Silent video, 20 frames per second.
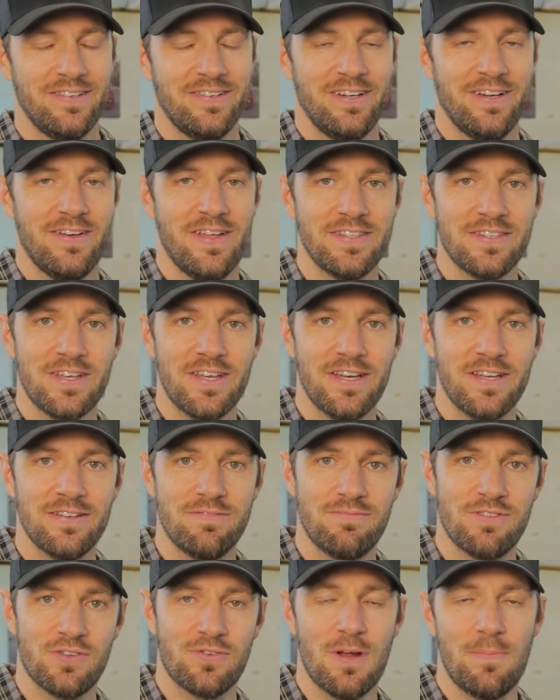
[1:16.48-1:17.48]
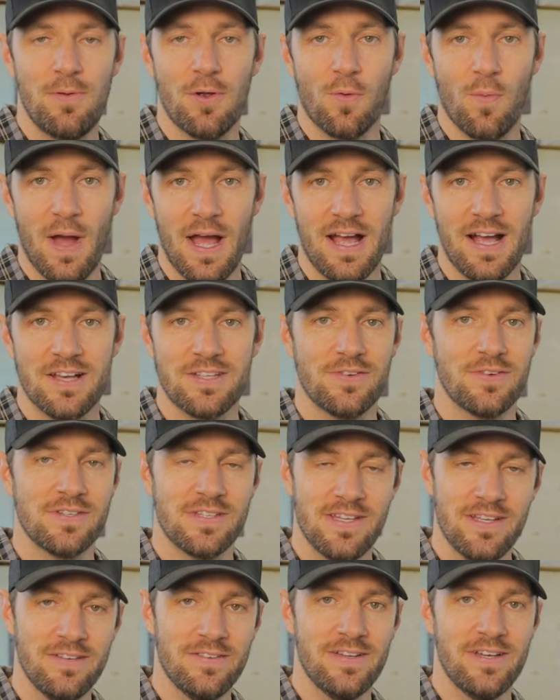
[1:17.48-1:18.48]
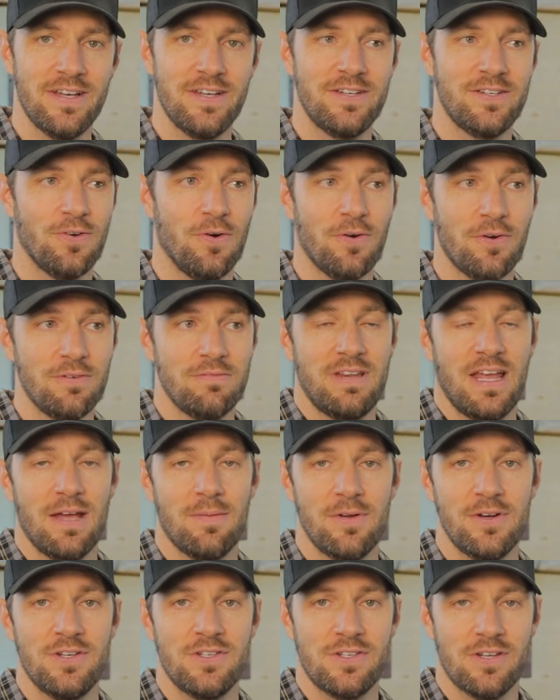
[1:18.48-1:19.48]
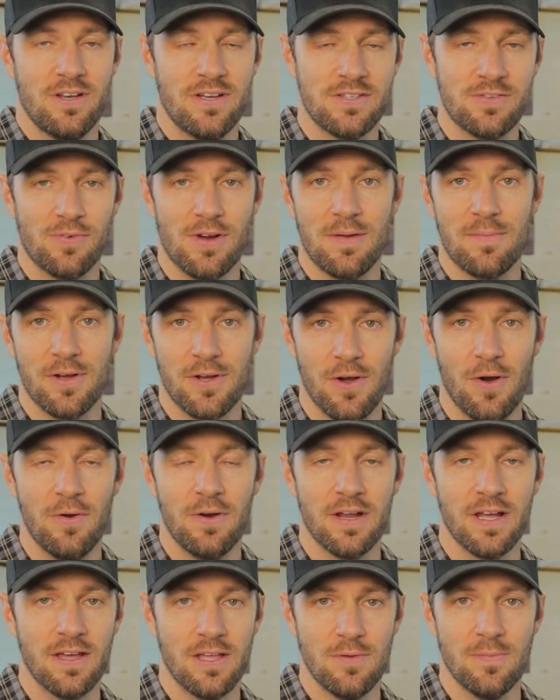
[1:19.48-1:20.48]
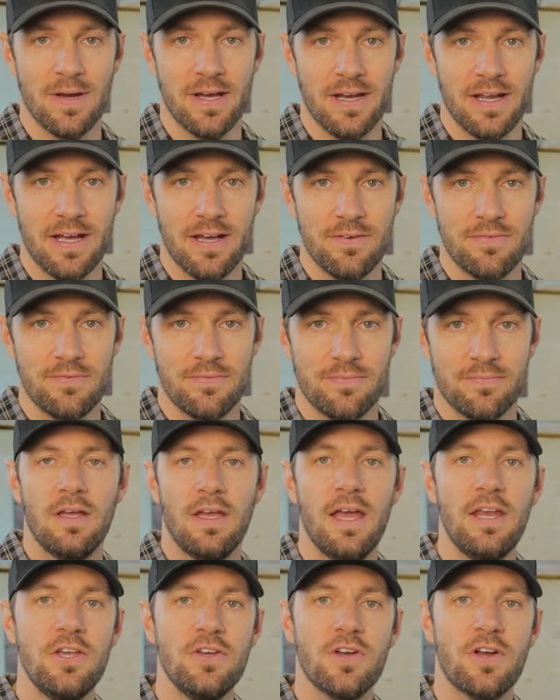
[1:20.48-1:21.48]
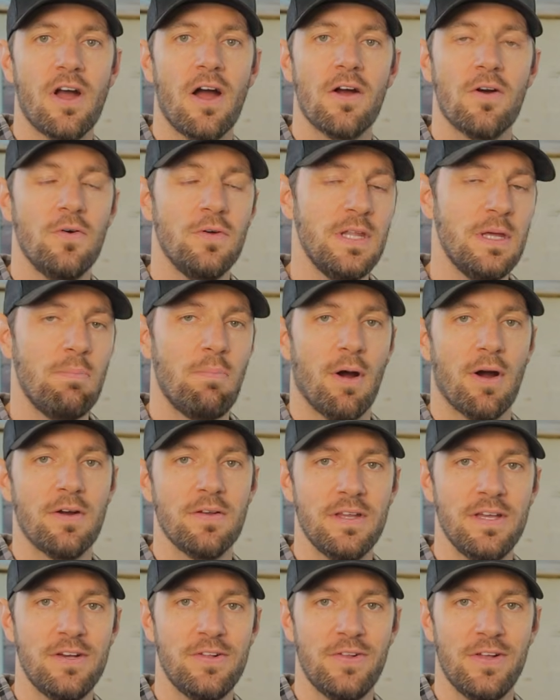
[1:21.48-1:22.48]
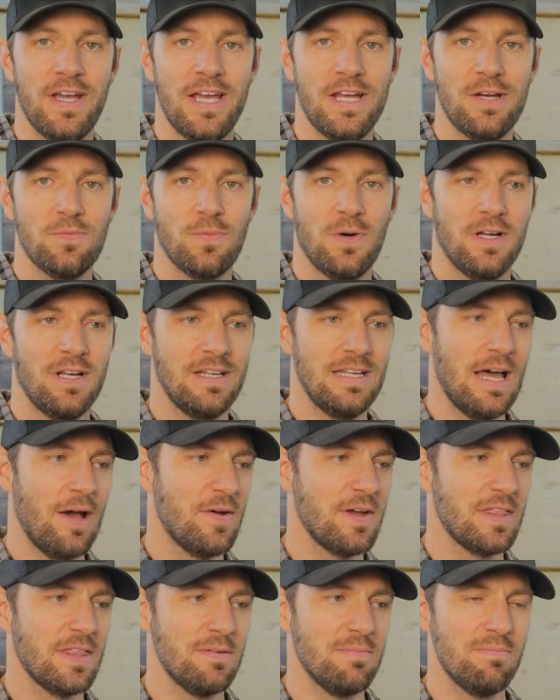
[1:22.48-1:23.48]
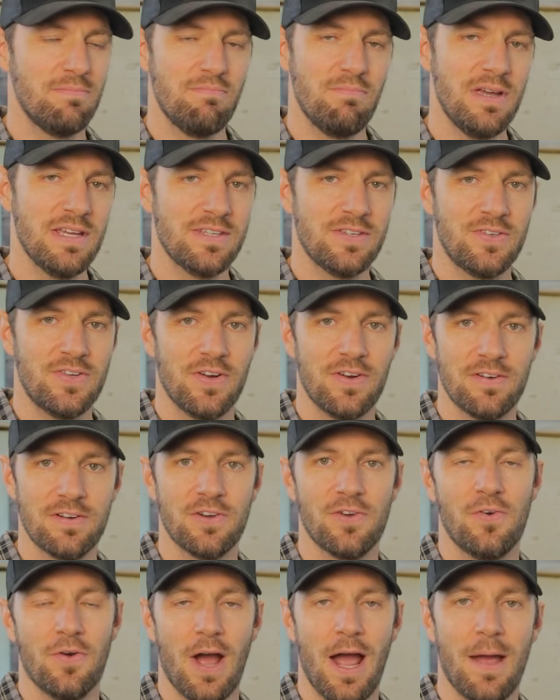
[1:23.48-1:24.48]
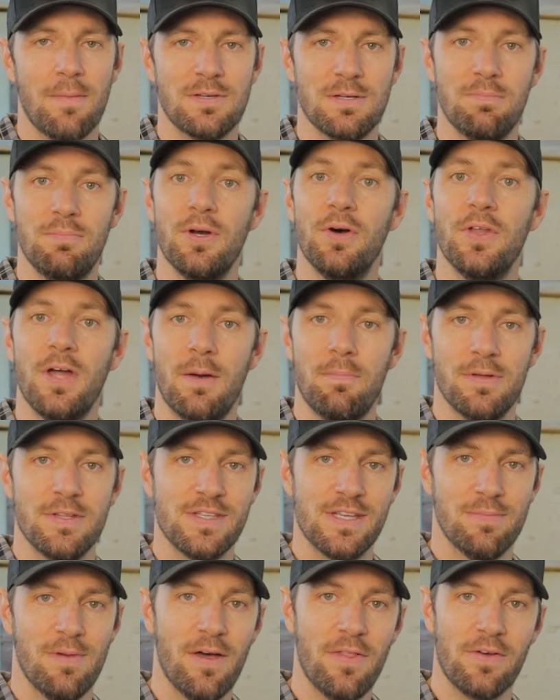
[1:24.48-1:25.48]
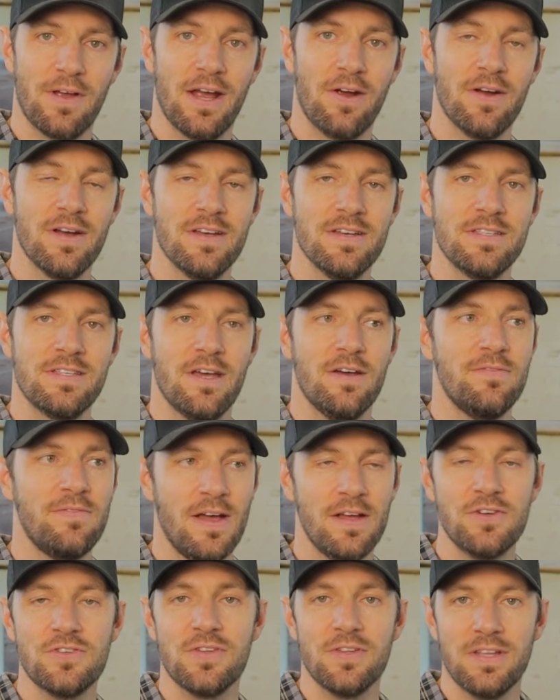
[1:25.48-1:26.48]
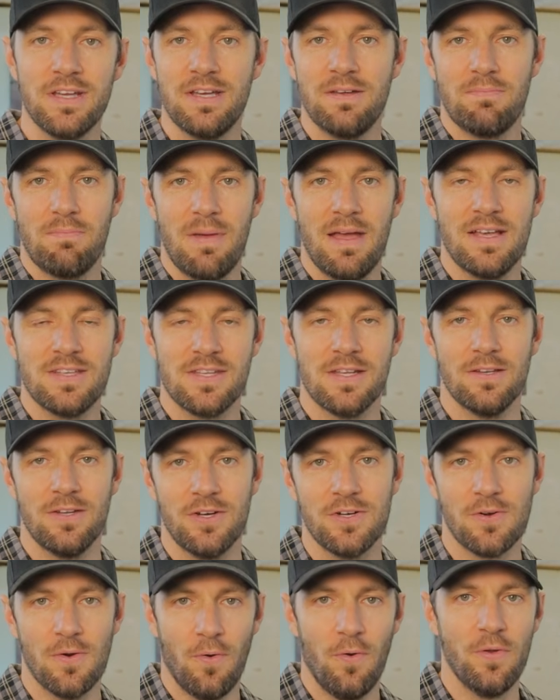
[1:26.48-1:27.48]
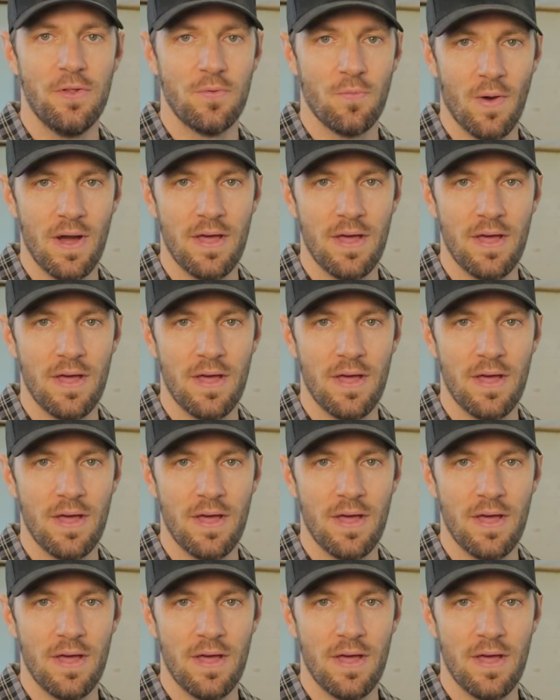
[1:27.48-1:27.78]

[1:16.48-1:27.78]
well, that's going to strip your wax or sealant or damage a ceramic coating that you might have. Getting your car only partly clean while allowing the mist, dirt, and grime to build up in some other areas eventually makes it look old and